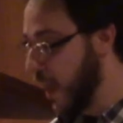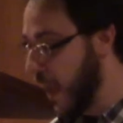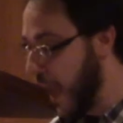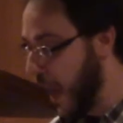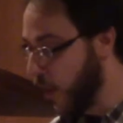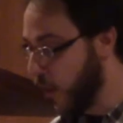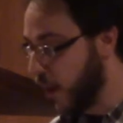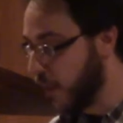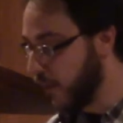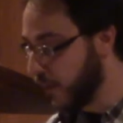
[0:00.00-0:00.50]

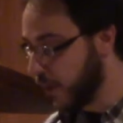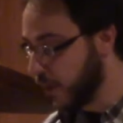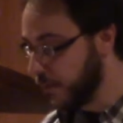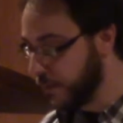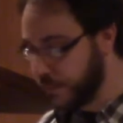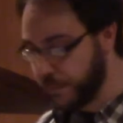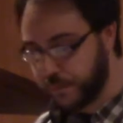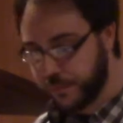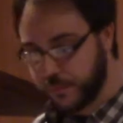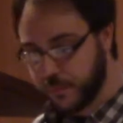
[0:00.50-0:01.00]

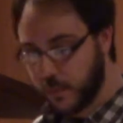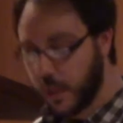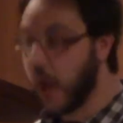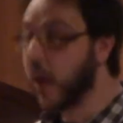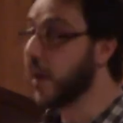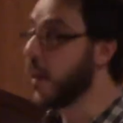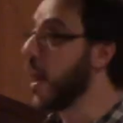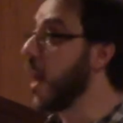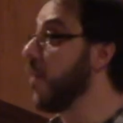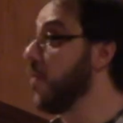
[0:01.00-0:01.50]
However,
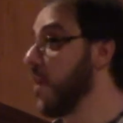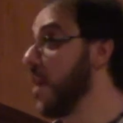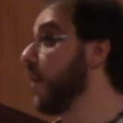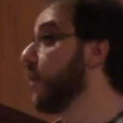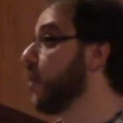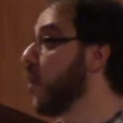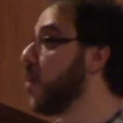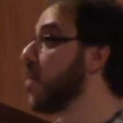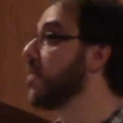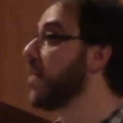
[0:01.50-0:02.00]
and
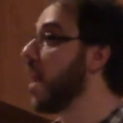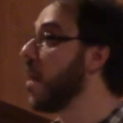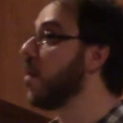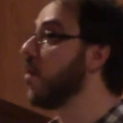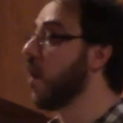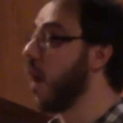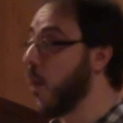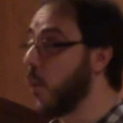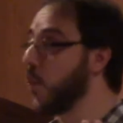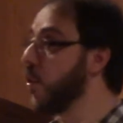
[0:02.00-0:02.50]
therefore
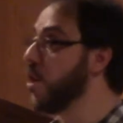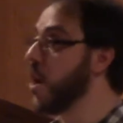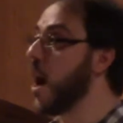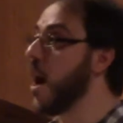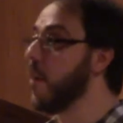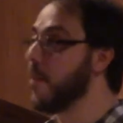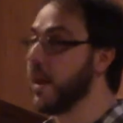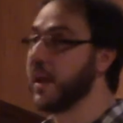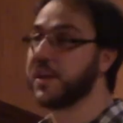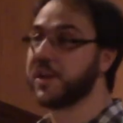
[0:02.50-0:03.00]
they were
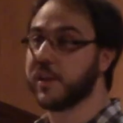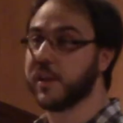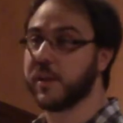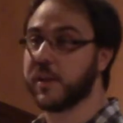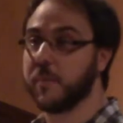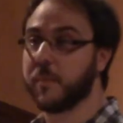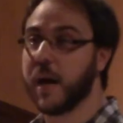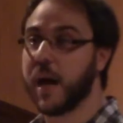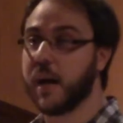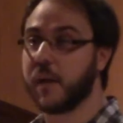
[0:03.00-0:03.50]
not mentioned in
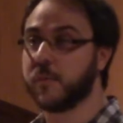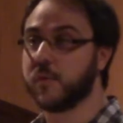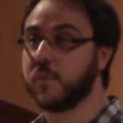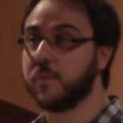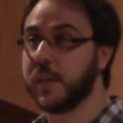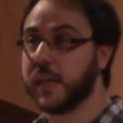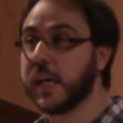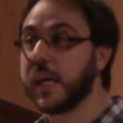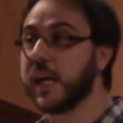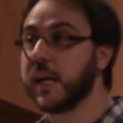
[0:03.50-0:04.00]
the Bible
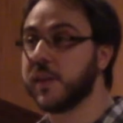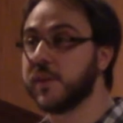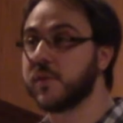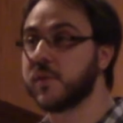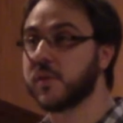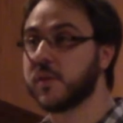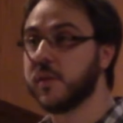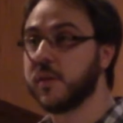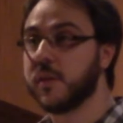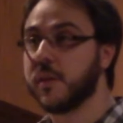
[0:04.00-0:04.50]
because